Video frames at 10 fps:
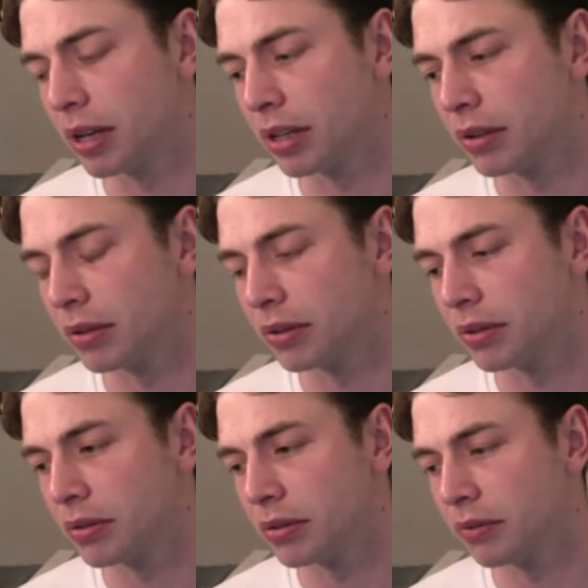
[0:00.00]
like,
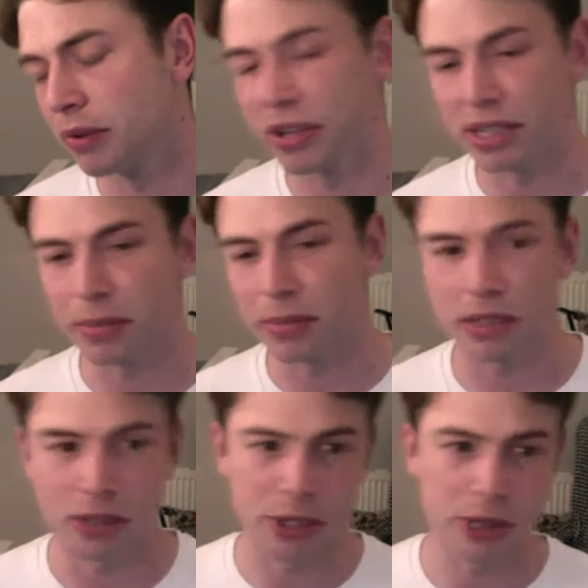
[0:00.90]
very
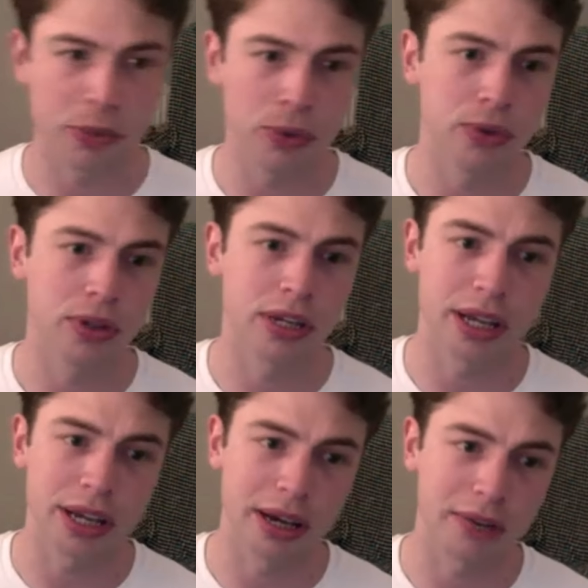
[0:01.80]
similar to Switchboard,
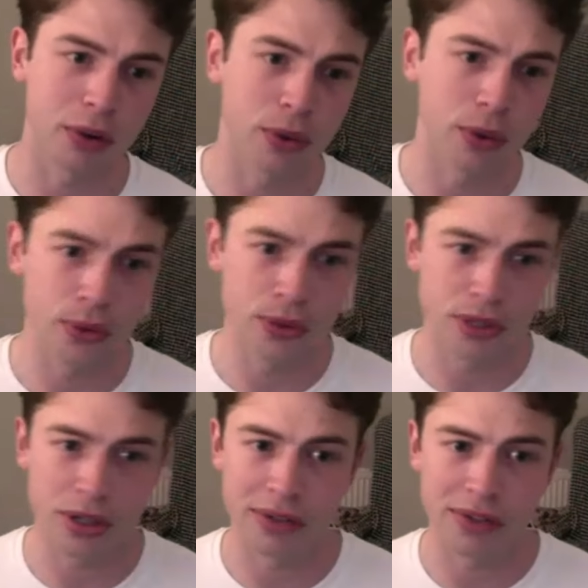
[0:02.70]
like they have a call
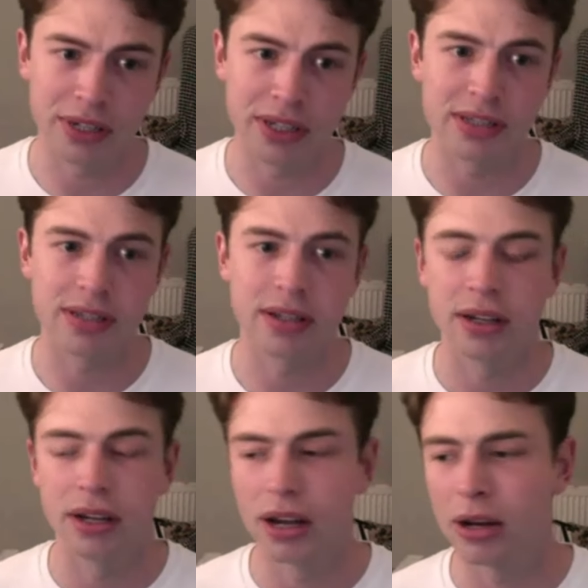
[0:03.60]
service.
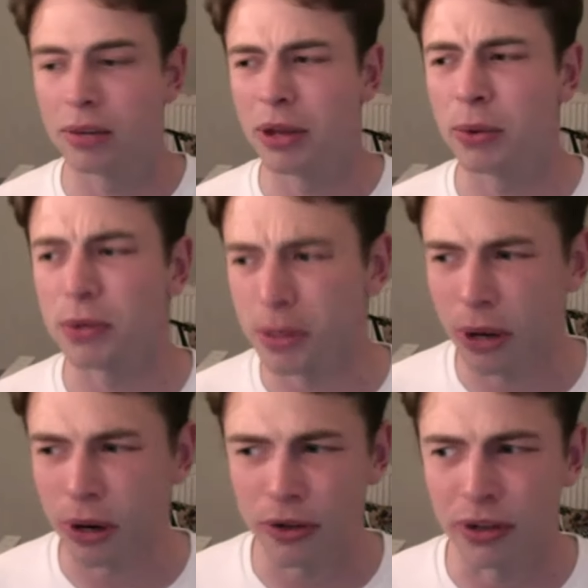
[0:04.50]
They're also
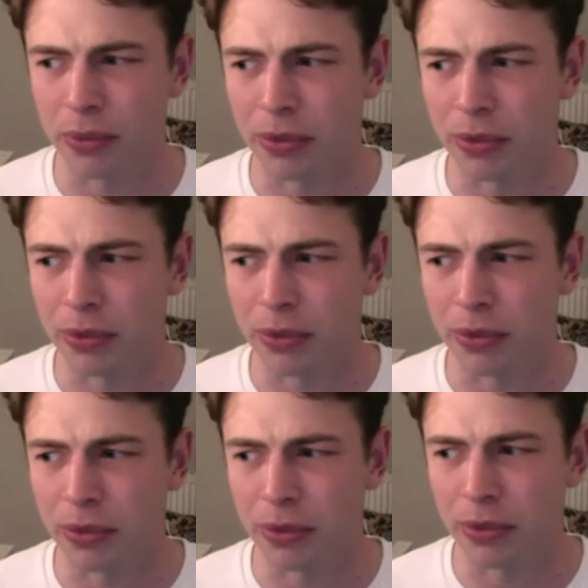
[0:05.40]
partnering with
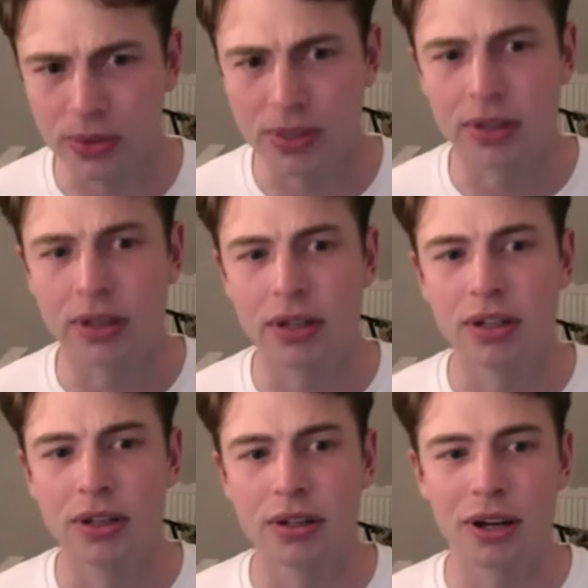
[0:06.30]
hotels
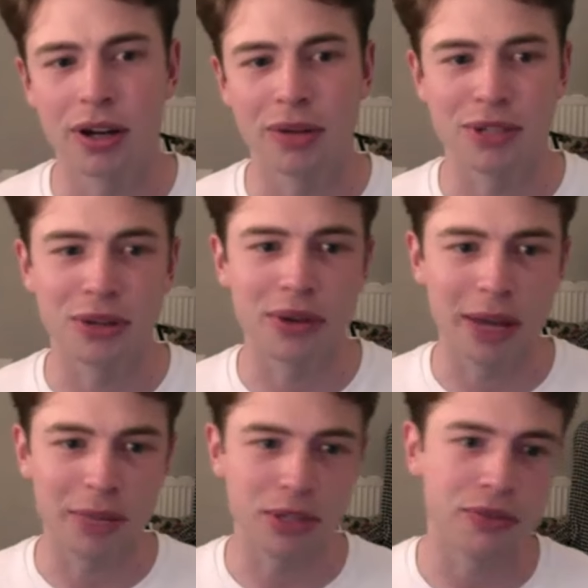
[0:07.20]
so that
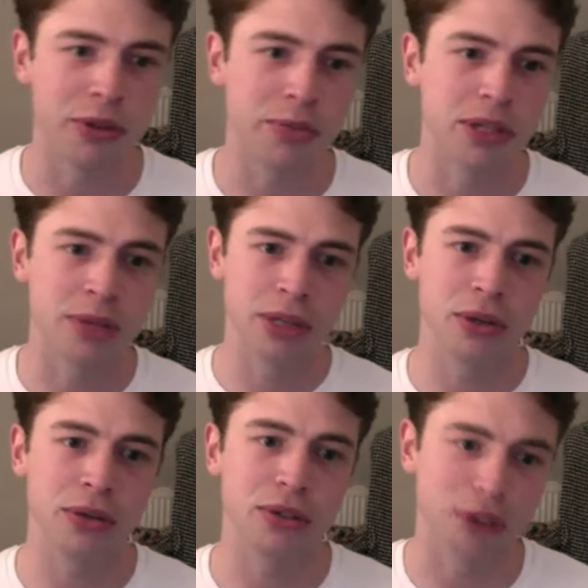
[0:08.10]
empty rooms can be
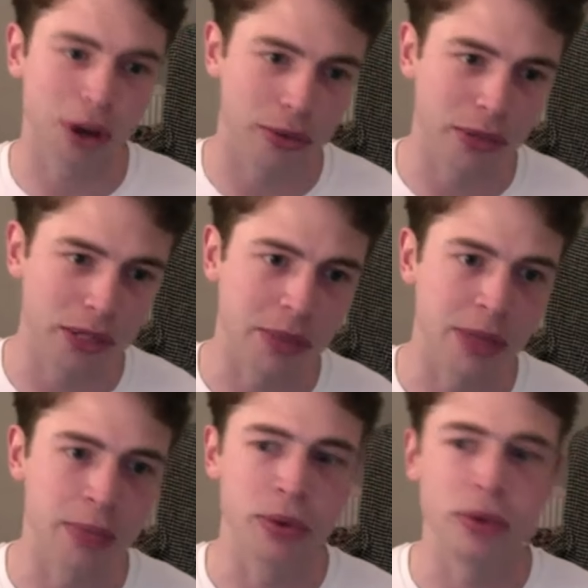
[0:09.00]
used for homeless
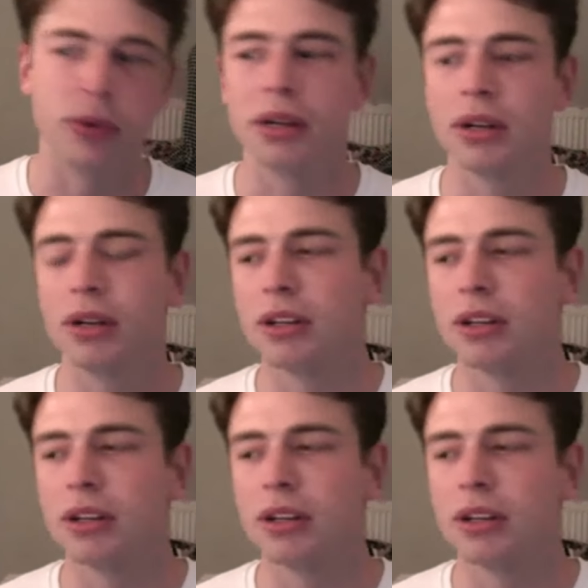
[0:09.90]
people.